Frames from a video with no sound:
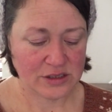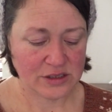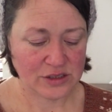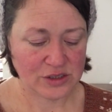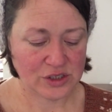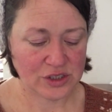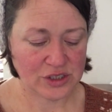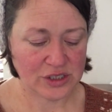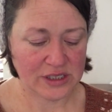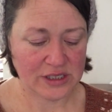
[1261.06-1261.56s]

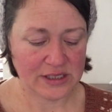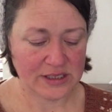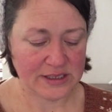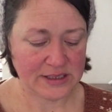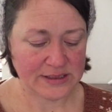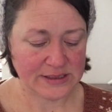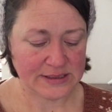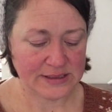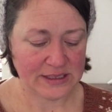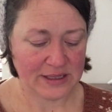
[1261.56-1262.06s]
She
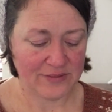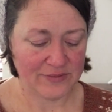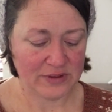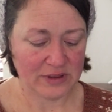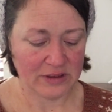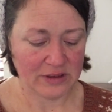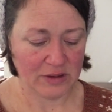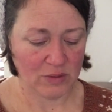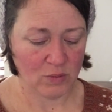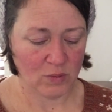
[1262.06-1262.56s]
is
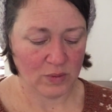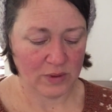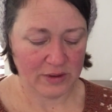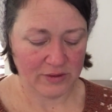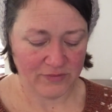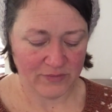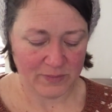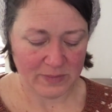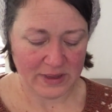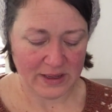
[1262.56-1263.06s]
definitely one
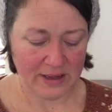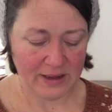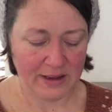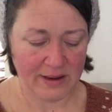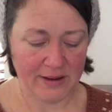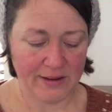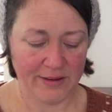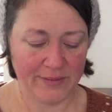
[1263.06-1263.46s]
of my,